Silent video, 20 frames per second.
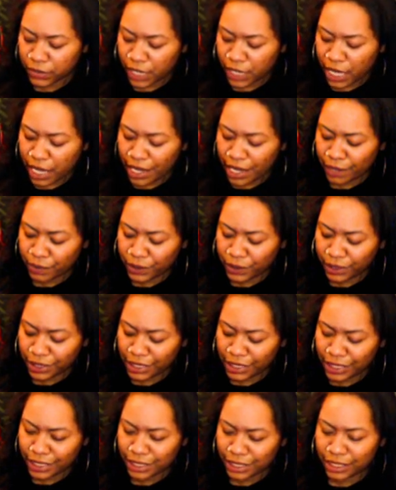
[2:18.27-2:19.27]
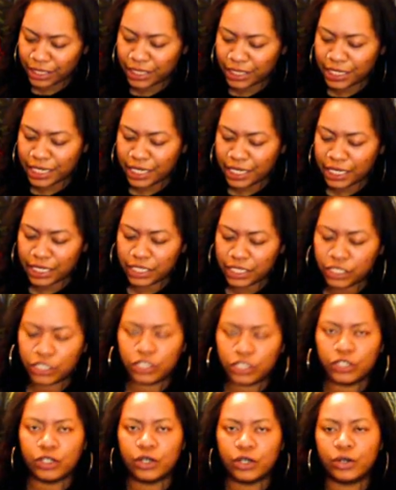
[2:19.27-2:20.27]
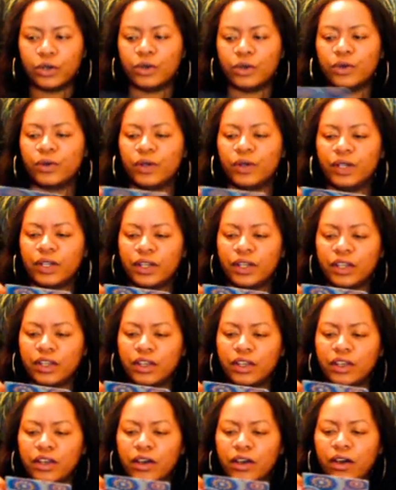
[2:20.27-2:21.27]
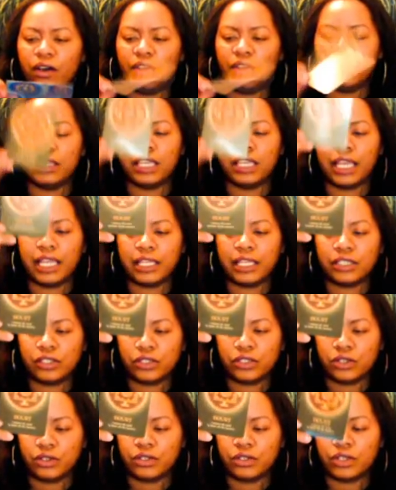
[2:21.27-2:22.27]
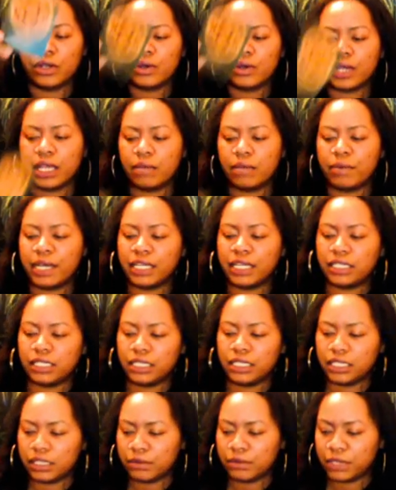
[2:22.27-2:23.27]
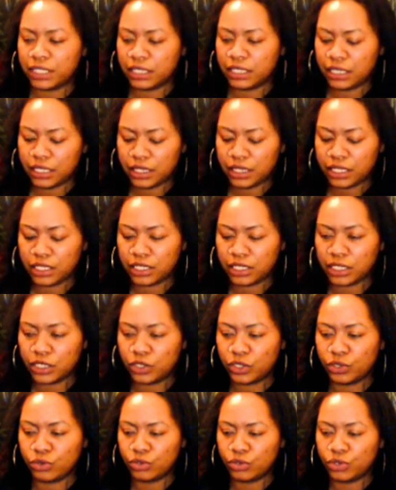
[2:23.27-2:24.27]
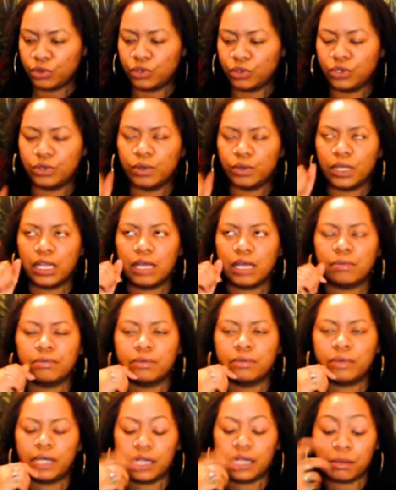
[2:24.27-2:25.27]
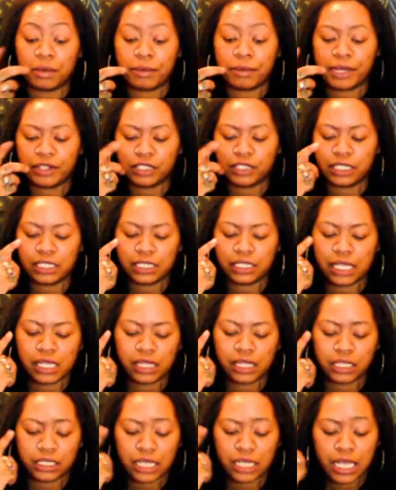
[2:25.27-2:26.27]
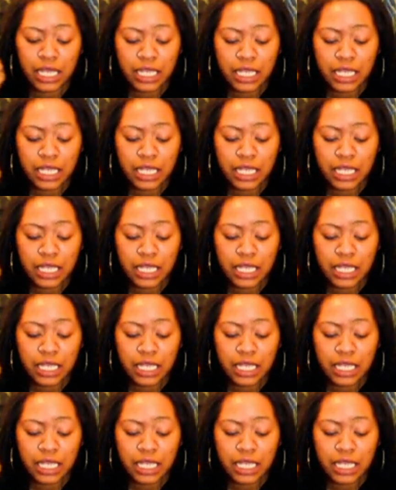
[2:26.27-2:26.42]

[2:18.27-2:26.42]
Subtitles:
I release the need to know all the answers. Okay, Pisces, I'm seeing this. And 222 while I'm about to say this.